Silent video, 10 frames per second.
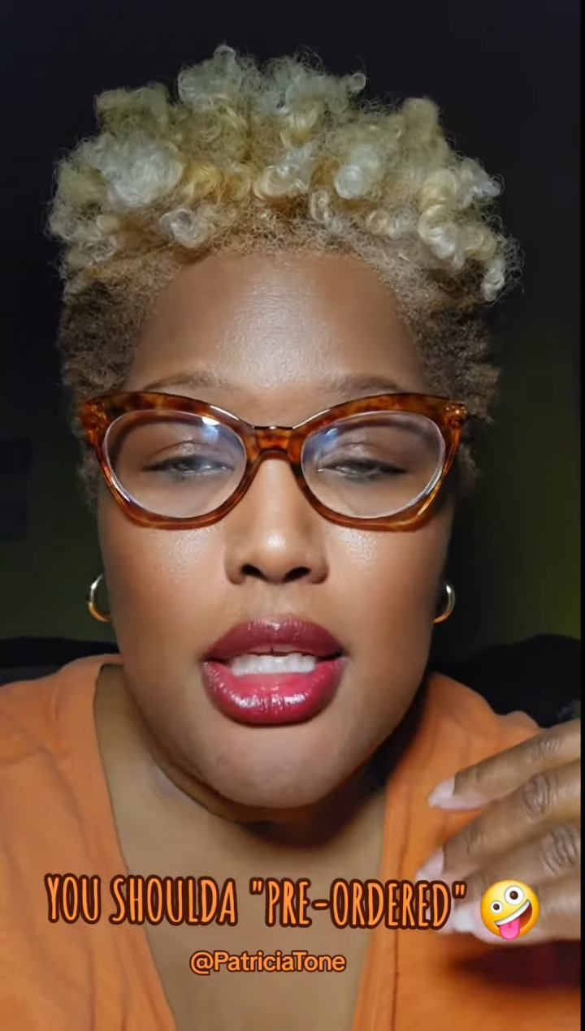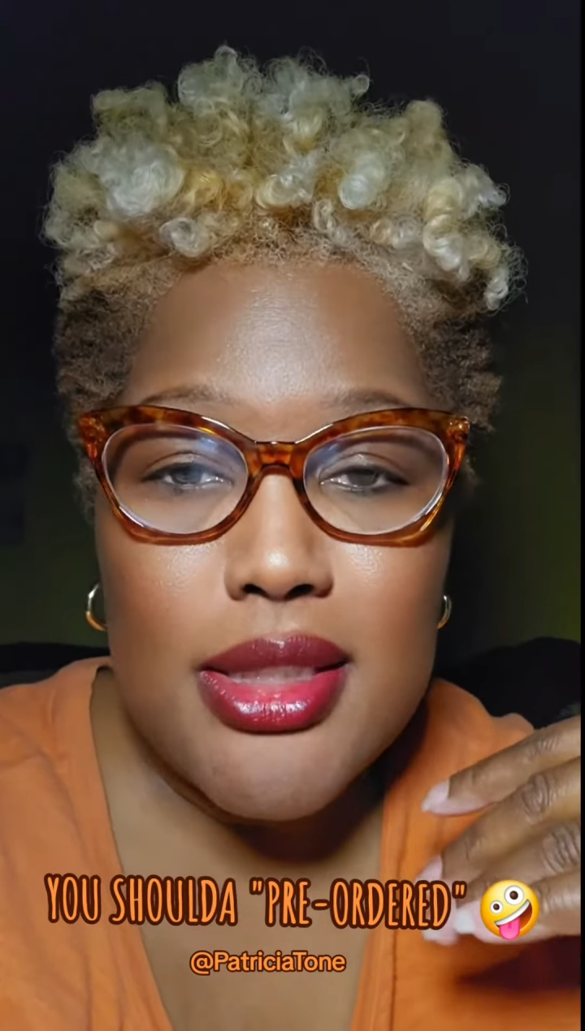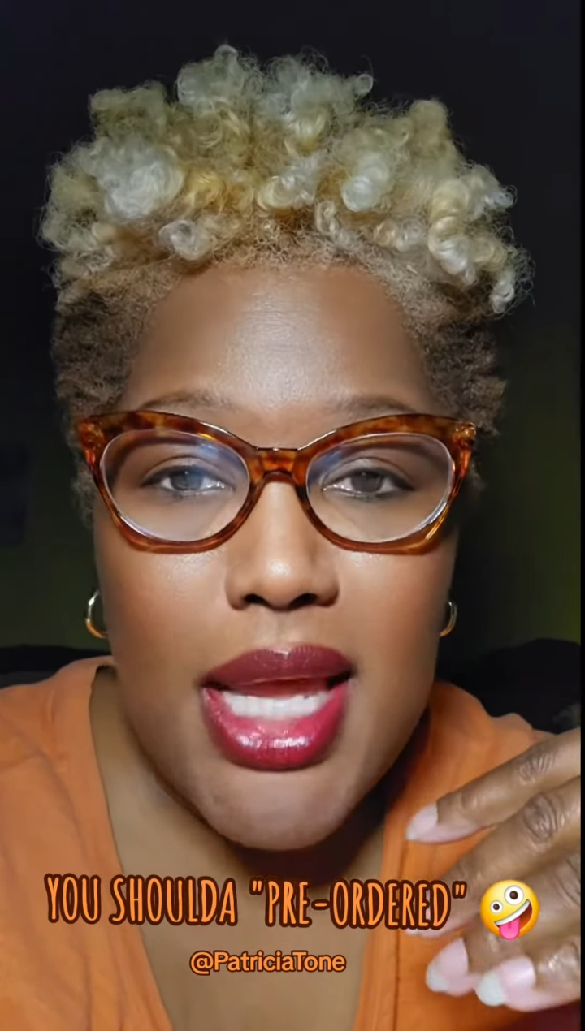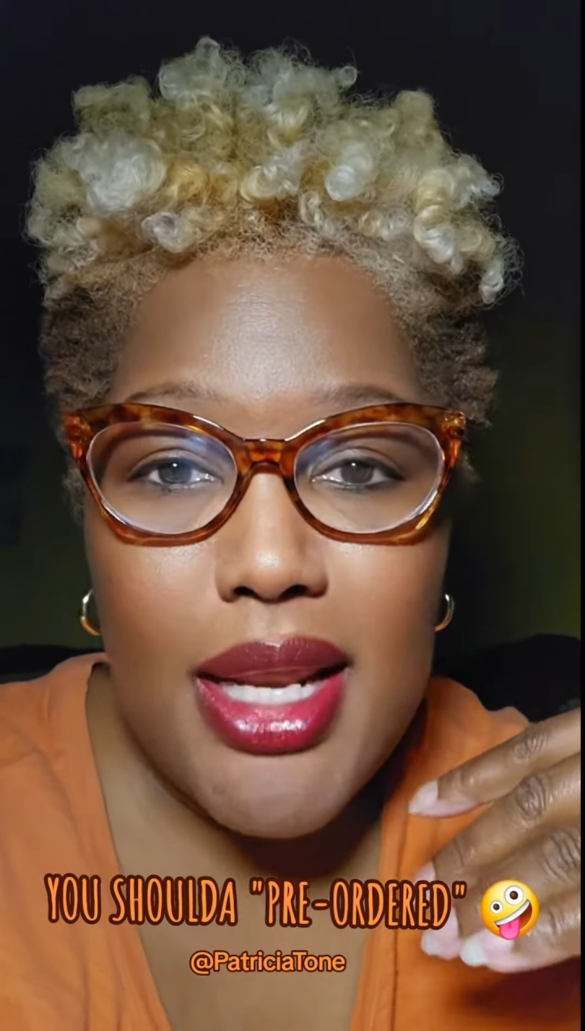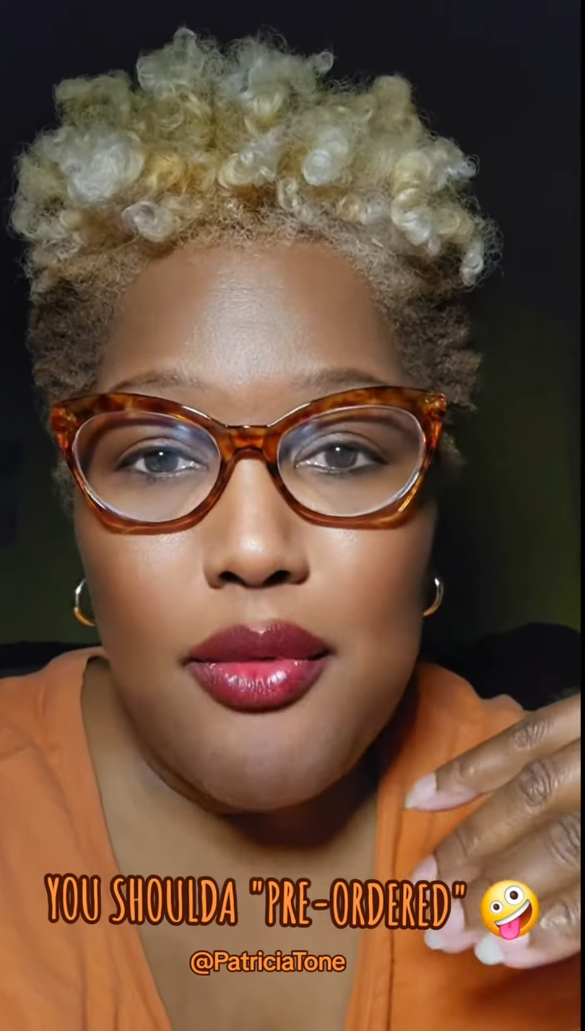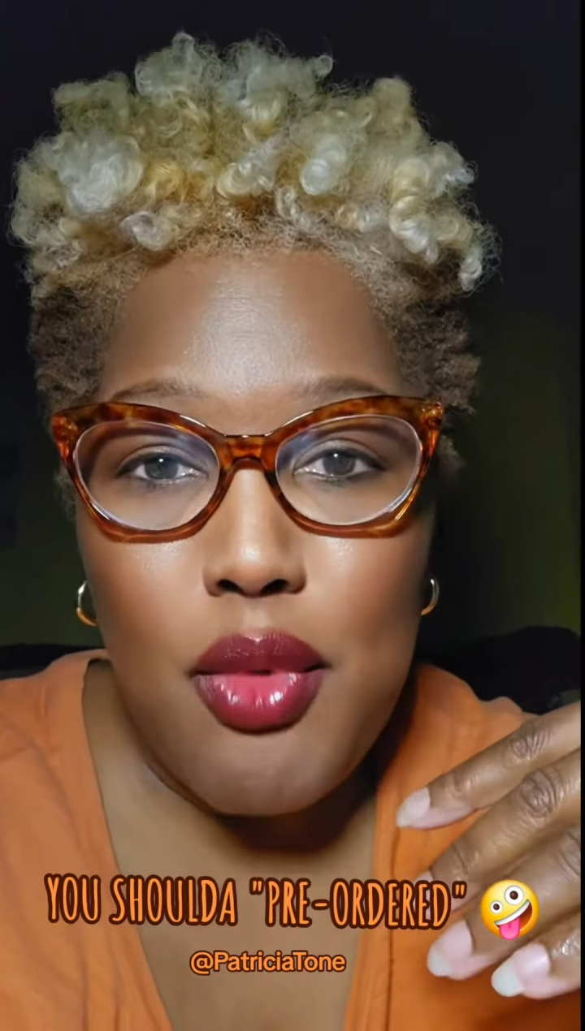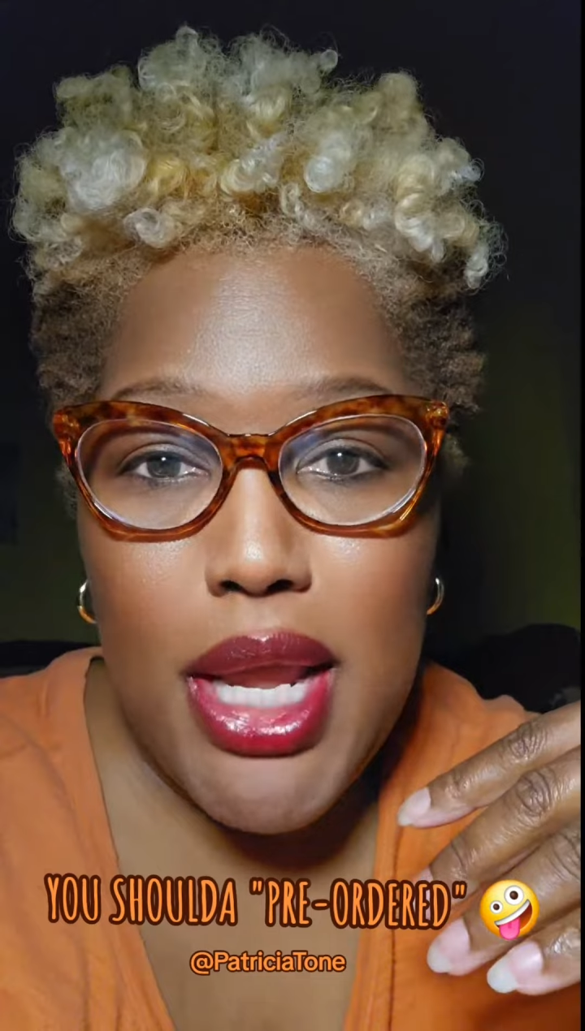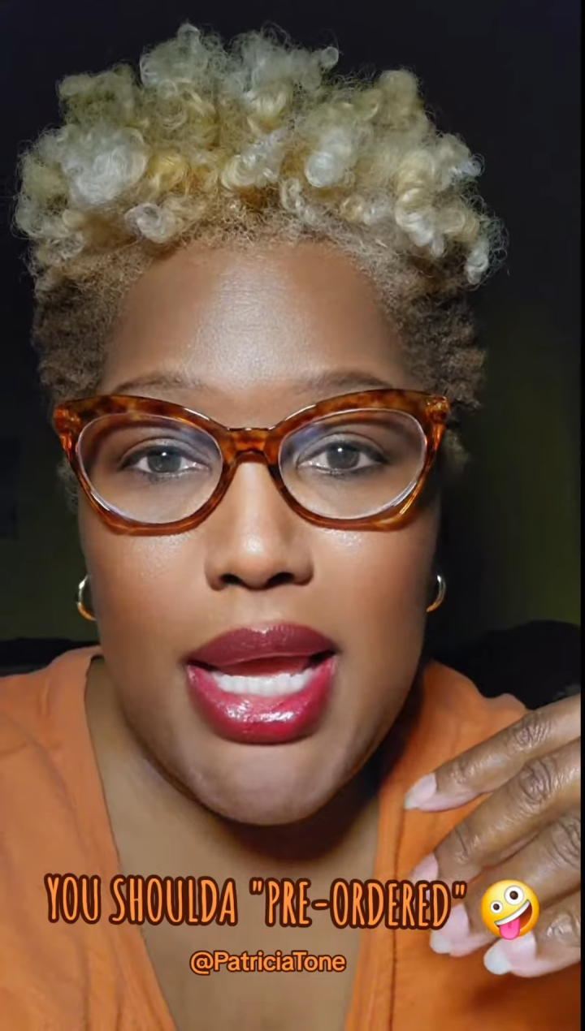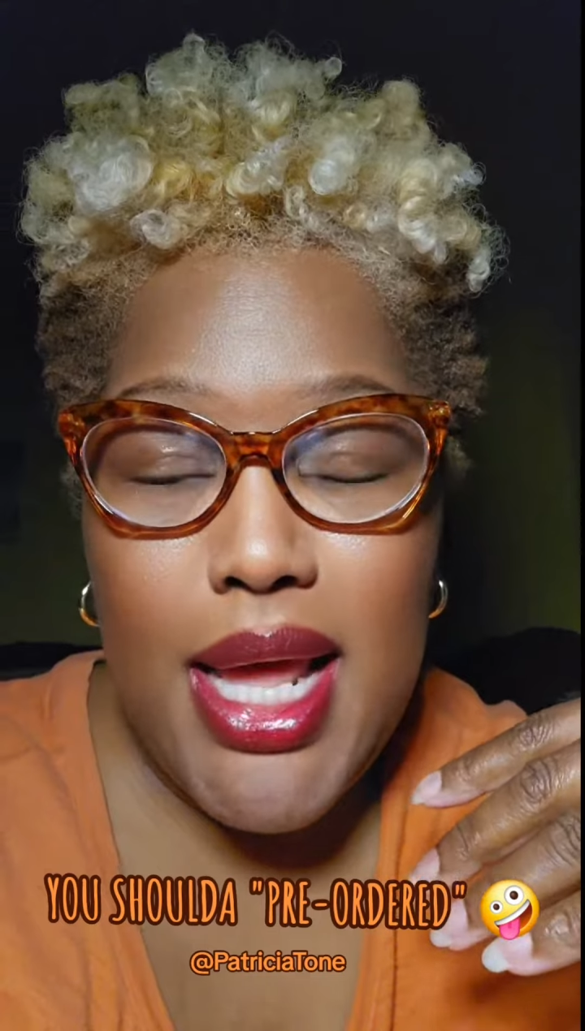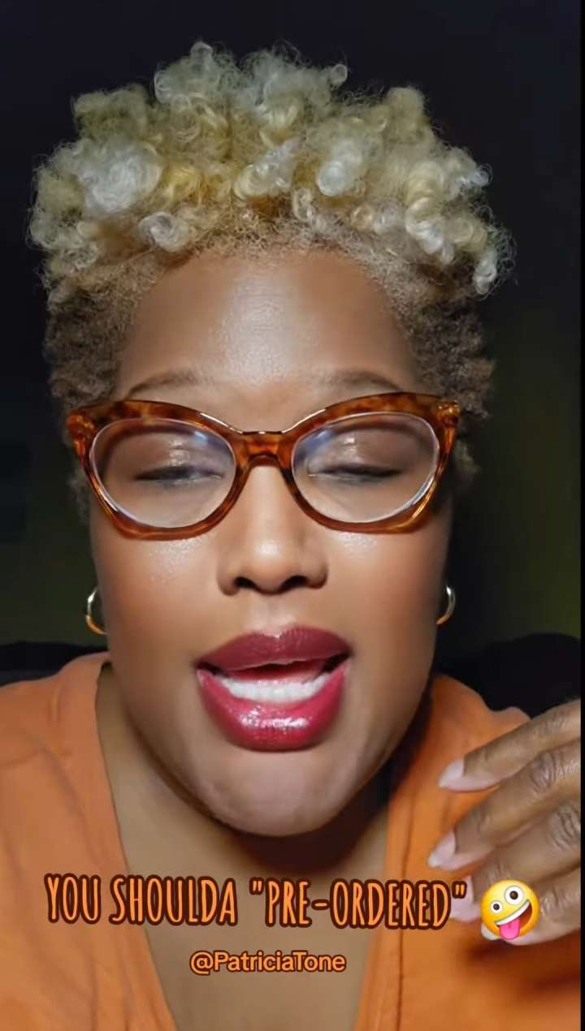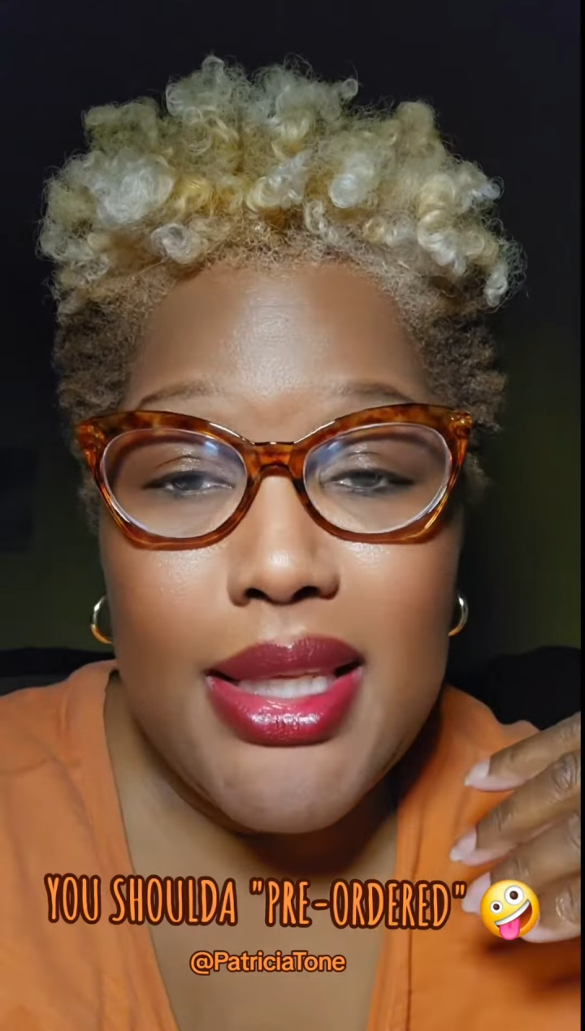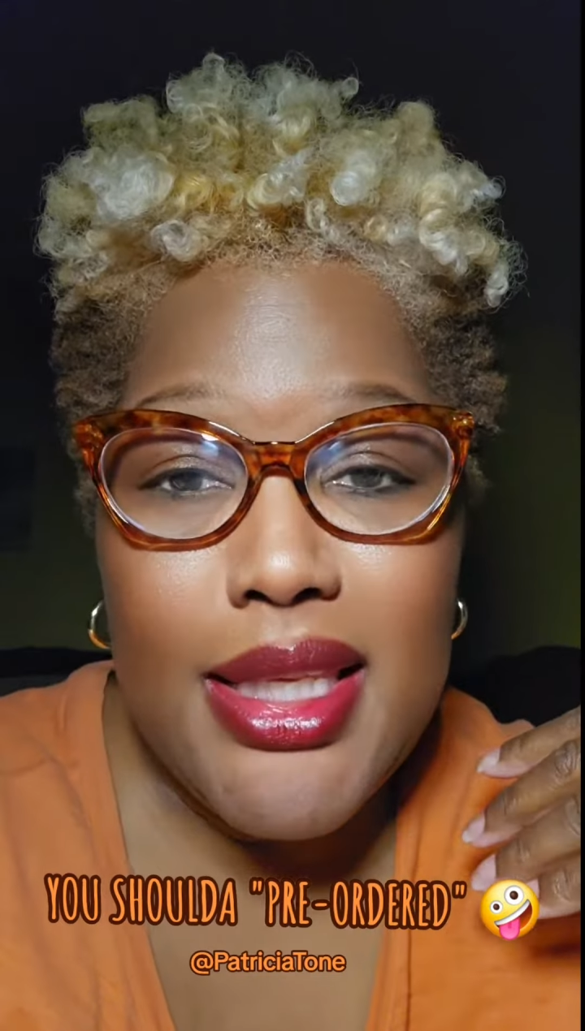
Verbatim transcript: because they done ran out of